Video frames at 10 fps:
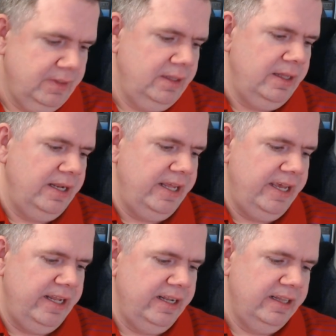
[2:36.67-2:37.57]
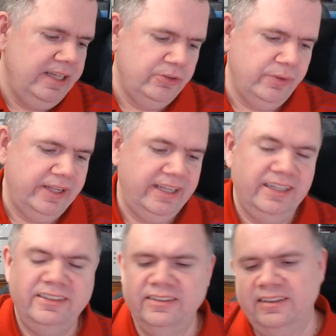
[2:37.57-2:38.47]
And then this one, again,
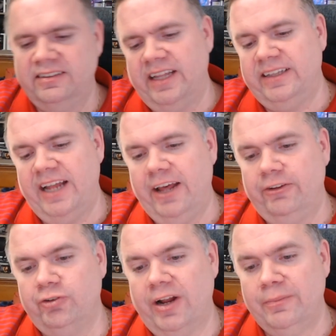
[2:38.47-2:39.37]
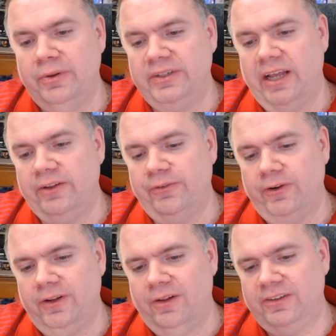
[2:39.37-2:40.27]
this is a set that I was trying to put together for a
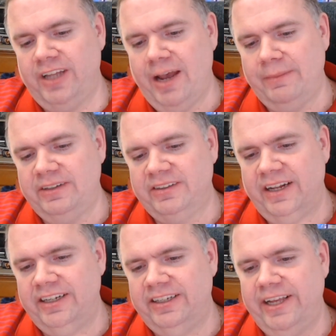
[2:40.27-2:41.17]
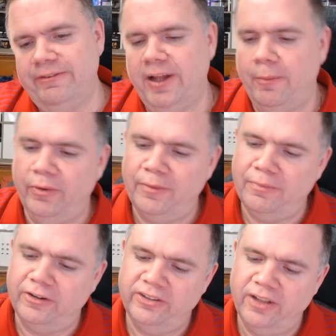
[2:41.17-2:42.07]
long time and decided to give it up when a
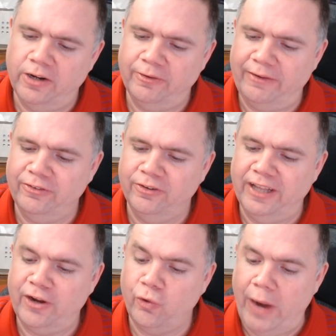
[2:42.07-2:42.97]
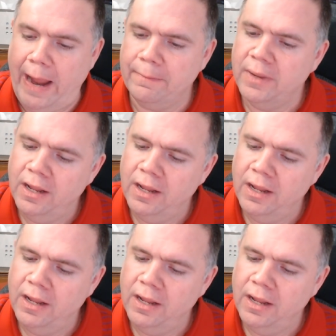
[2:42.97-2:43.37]
bunch of the autographs looked like crap.